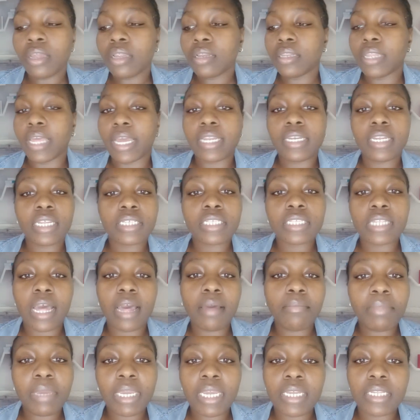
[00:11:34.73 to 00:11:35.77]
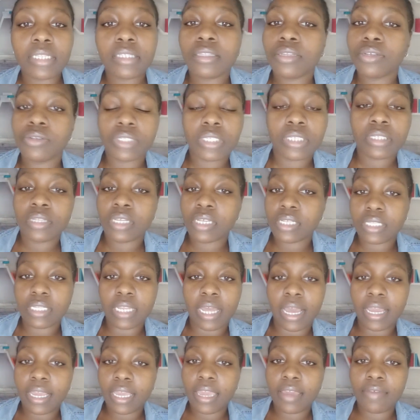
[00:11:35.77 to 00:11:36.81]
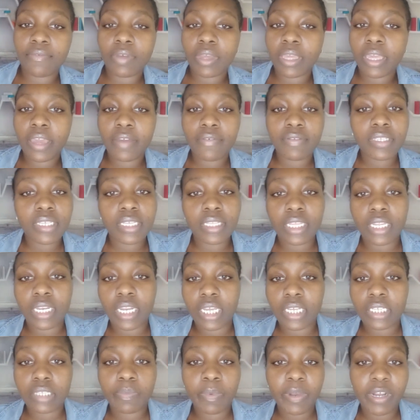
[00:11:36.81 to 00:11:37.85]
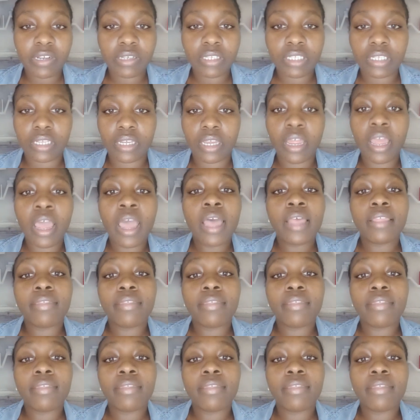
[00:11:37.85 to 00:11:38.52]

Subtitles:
That does not mean does not give a gift to the next person.